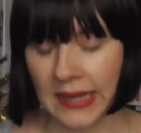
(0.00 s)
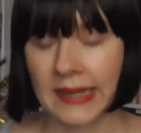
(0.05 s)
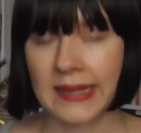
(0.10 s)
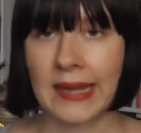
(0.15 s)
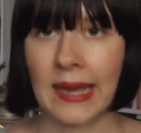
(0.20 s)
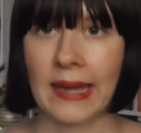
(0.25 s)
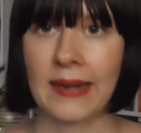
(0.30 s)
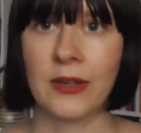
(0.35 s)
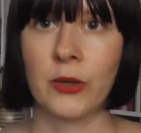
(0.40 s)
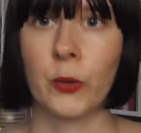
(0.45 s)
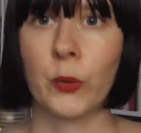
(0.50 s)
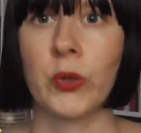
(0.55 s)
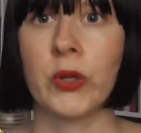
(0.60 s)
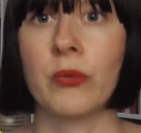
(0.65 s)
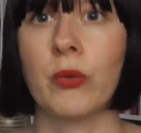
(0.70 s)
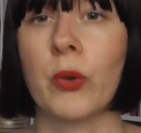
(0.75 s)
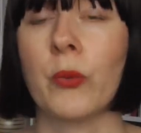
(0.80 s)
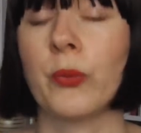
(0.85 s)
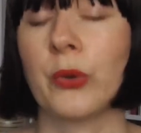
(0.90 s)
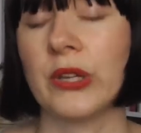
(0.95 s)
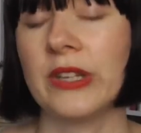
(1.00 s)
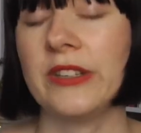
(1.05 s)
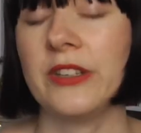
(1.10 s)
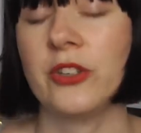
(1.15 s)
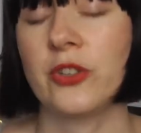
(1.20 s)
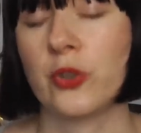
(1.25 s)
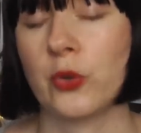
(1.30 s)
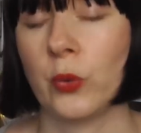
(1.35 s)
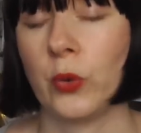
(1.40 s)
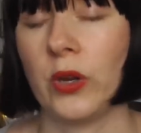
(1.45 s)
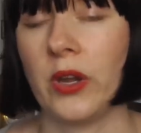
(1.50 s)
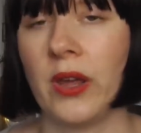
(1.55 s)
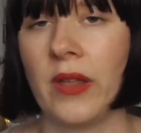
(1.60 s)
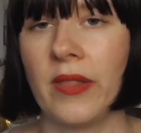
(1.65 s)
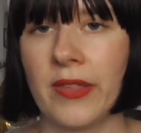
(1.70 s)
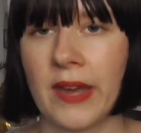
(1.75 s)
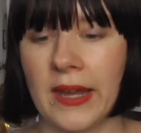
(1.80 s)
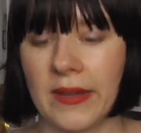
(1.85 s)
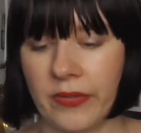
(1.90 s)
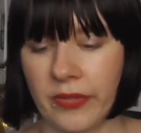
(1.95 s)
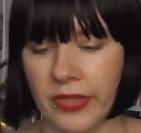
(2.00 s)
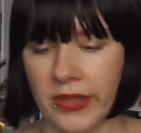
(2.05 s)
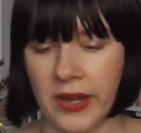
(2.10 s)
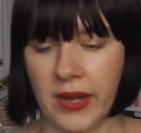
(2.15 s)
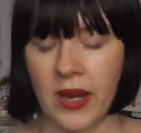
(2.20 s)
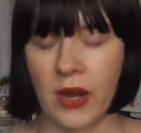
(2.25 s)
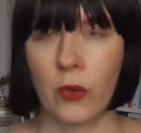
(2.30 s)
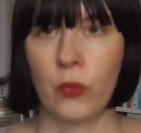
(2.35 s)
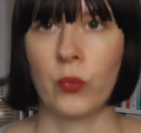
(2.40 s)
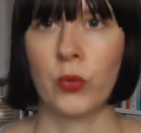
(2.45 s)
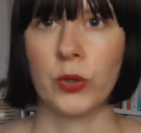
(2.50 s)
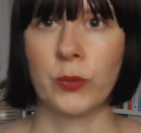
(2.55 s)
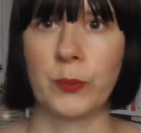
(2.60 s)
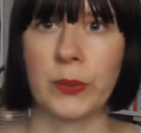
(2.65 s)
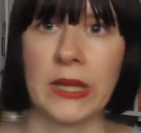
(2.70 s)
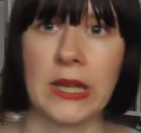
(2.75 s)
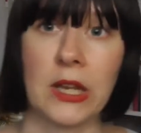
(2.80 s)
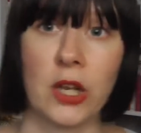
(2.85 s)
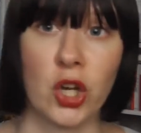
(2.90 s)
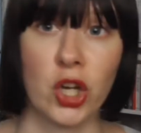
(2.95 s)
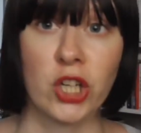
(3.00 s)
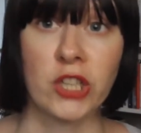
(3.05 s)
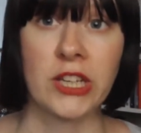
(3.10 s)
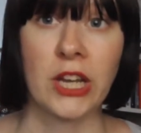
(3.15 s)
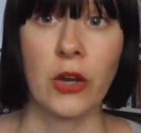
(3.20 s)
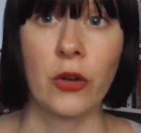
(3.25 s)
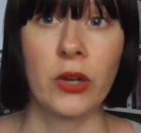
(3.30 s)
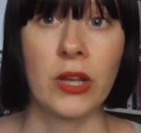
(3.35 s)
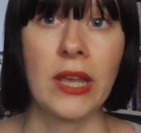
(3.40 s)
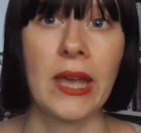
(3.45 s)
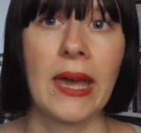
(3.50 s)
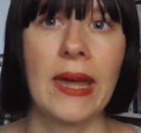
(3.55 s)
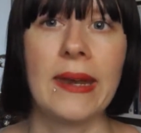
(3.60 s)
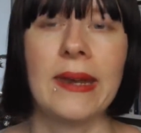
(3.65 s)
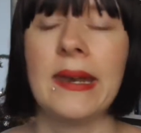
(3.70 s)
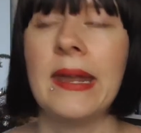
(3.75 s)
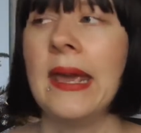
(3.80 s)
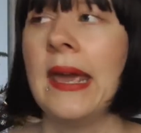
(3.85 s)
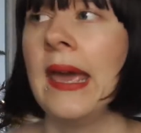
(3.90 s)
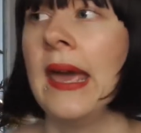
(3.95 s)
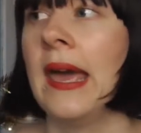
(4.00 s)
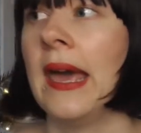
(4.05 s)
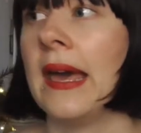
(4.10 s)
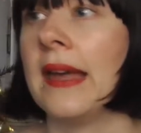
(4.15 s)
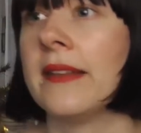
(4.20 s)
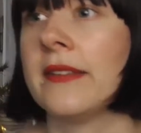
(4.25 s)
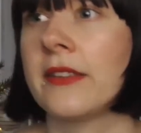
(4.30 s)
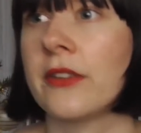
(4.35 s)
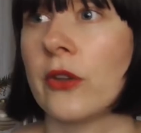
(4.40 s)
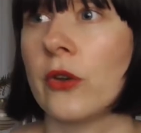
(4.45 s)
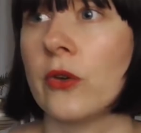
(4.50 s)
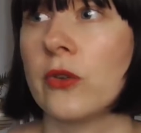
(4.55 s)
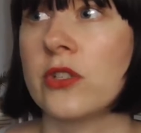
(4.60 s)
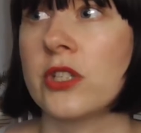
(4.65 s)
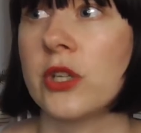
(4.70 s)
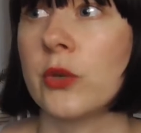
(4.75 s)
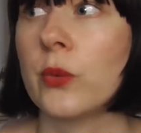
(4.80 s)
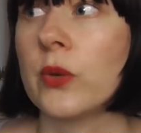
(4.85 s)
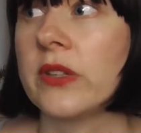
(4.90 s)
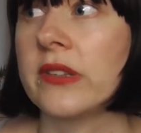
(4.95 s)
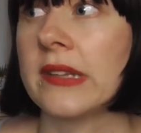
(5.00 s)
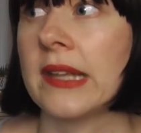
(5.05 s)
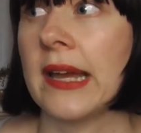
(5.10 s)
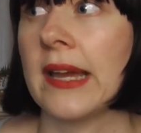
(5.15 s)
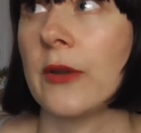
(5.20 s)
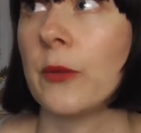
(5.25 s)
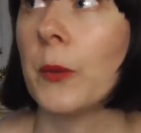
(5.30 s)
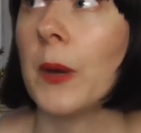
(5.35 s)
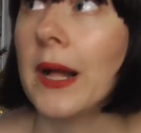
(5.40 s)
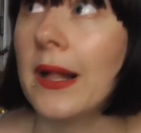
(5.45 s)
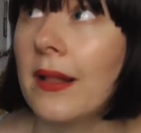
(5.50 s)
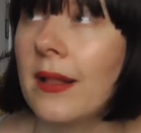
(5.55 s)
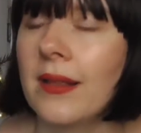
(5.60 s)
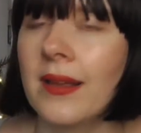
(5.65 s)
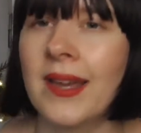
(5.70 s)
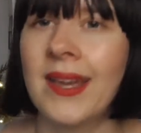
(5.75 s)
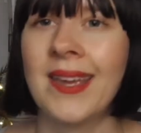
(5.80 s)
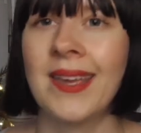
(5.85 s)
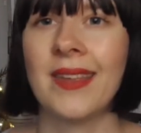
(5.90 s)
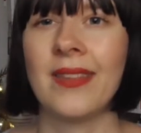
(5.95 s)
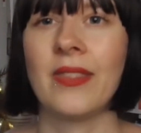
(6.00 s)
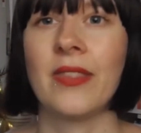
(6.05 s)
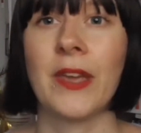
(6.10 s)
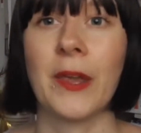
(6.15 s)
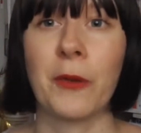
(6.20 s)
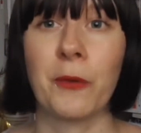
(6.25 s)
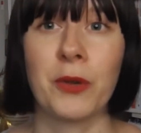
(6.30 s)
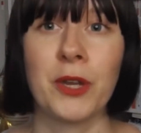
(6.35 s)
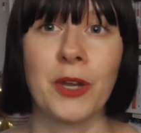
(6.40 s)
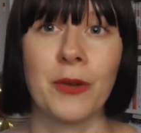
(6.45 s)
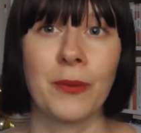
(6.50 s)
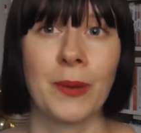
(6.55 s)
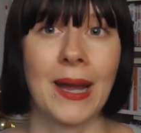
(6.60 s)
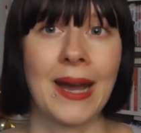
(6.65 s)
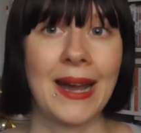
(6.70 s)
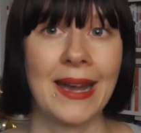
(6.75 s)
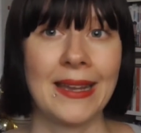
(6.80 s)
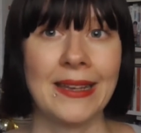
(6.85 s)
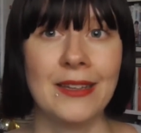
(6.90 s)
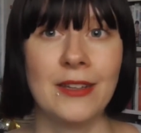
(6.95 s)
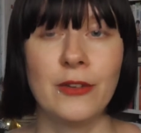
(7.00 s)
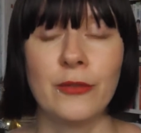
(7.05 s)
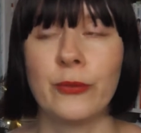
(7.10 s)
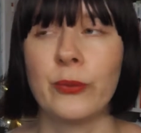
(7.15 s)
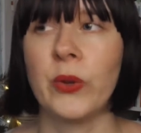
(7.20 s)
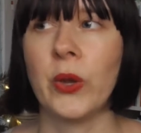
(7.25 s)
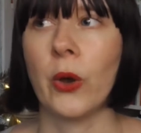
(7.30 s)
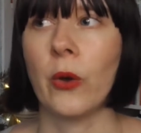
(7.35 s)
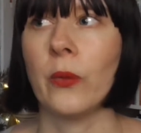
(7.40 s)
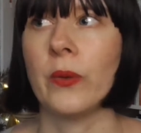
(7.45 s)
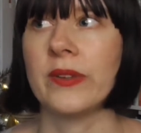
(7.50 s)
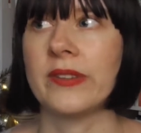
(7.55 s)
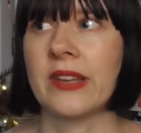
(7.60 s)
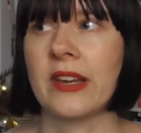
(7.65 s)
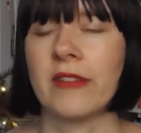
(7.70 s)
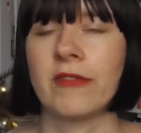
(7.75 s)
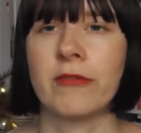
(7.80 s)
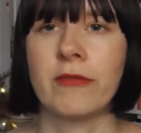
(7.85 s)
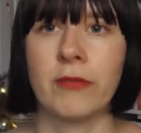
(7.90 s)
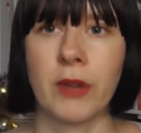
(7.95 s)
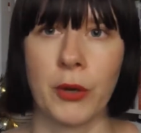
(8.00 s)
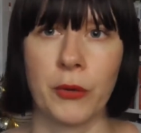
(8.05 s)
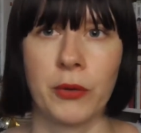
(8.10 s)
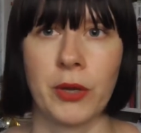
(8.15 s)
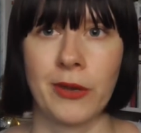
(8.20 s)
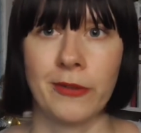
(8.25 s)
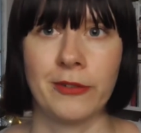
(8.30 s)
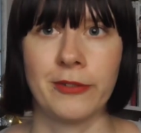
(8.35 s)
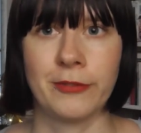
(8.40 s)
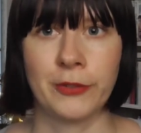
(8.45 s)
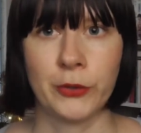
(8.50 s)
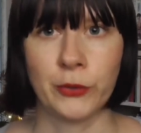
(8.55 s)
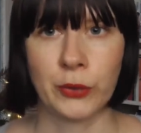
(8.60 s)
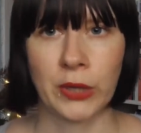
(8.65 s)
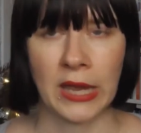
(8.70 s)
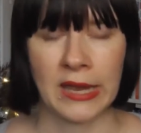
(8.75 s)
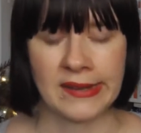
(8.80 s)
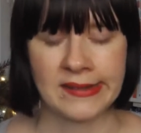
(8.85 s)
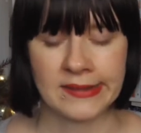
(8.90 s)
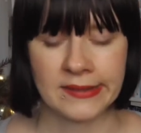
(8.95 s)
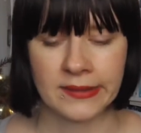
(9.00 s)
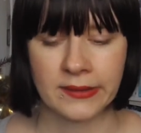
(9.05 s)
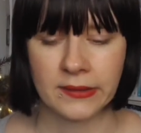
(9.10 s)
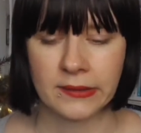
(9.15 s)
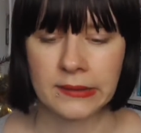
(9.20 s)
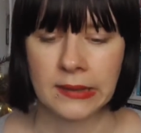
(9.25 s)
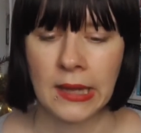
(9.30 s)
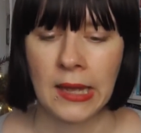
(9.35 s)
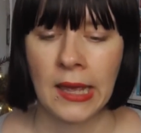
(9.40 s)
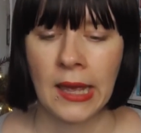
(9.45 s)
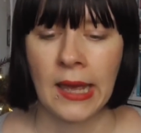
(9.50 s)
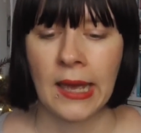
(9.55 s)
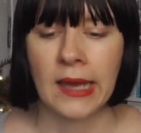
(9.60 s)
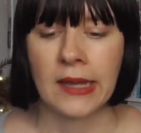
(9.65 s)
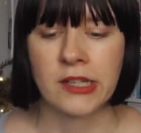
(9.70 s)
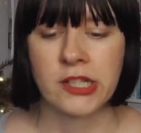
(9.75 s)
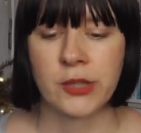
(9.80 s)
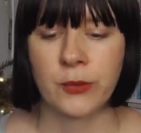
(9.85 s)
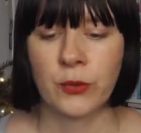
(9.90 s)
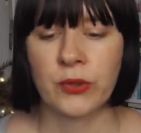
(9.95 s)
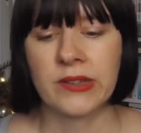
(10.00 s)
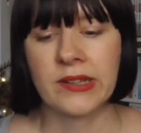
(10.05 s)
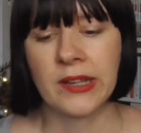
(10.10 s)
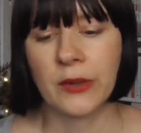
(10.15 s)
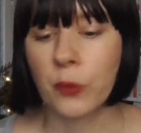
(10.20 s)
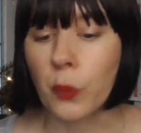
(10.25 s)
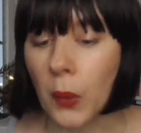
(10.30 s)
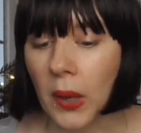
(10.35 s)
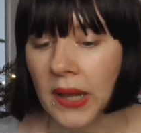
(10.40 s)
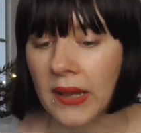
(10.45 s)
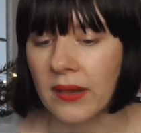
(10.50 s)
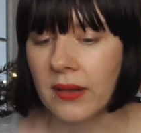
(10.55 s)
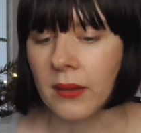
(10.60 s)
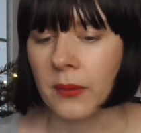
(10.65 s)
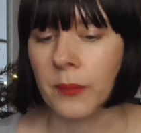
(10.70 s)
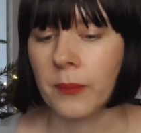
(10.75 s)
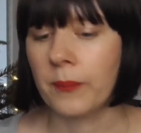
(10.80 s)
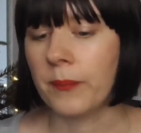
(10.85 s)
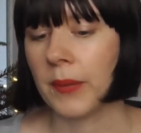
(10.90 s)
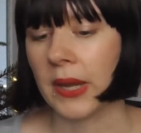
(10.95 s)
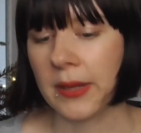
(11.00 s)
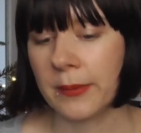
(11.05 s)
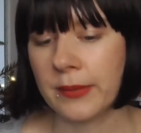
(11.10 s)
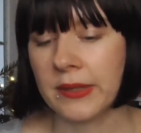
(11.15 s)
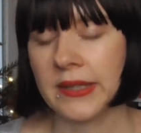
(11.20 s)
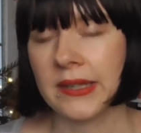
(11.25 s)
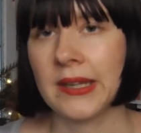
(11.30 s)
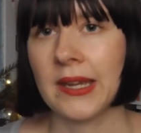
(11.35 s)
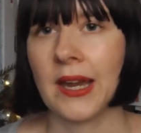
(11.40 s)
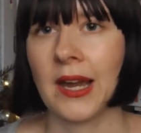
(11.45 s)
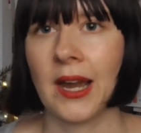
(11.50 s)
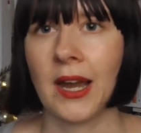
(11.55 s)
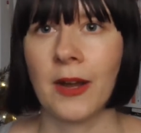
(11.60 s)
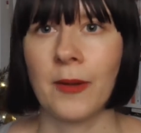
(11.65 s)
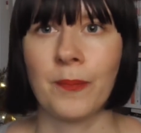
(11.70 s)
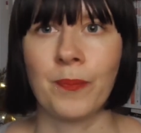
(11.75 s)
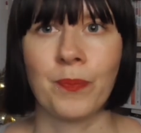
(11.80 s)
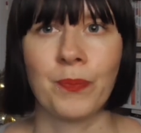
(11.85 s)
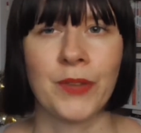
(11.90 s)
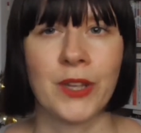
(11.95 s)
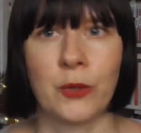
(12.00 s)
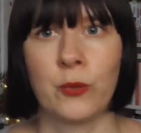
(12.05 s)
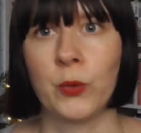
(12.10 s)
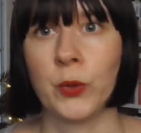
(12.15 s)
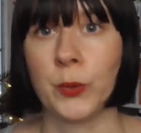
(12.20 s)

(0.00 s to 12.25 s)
Again, we were pretty sure that there would be a lockdown again, and so she was like, well, in the area where I live, we always have very, very few cases, and she was like, well, maybe it